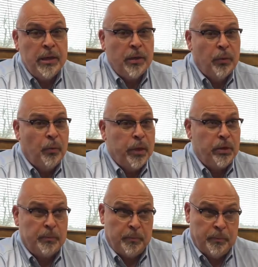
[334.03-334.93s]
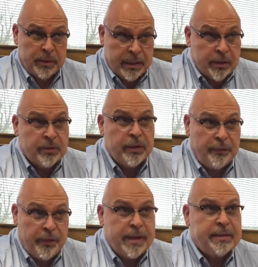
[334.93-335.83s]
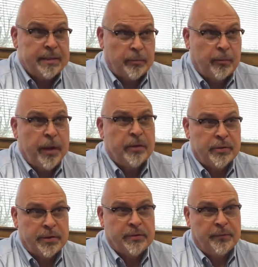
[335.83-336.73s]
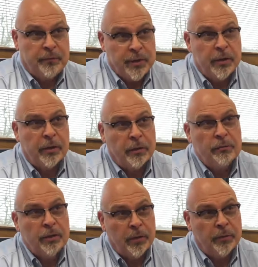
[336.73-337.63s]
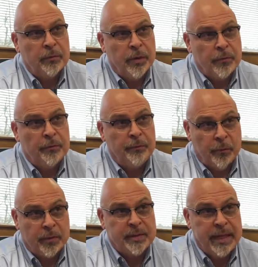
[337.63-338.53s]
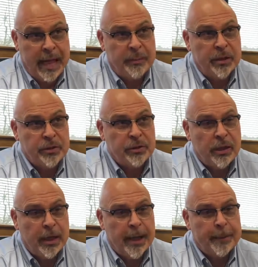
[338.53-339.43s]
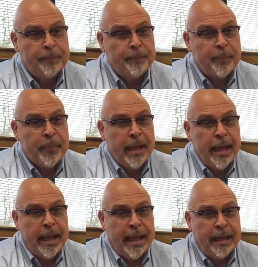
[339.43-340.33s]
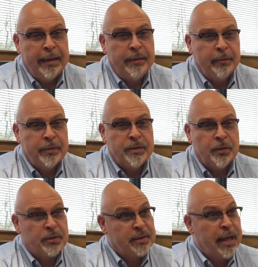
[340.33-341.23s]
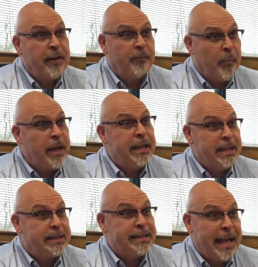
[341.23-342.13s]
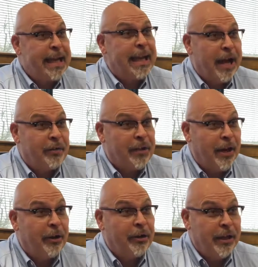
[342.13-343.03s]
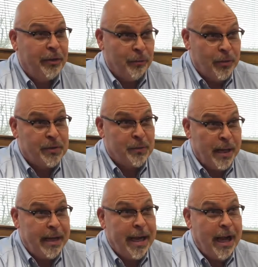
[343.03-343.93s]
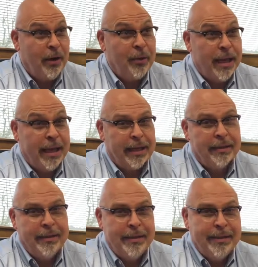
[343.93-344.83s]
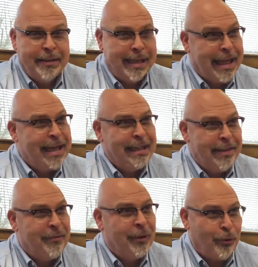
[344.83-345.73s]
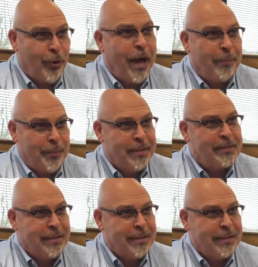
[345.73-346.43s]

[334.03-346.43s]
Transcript: we could potentially face some rather severe, forest damage. And so there's a lot of money that's standing out there in the woods right now, and like any living crop, there's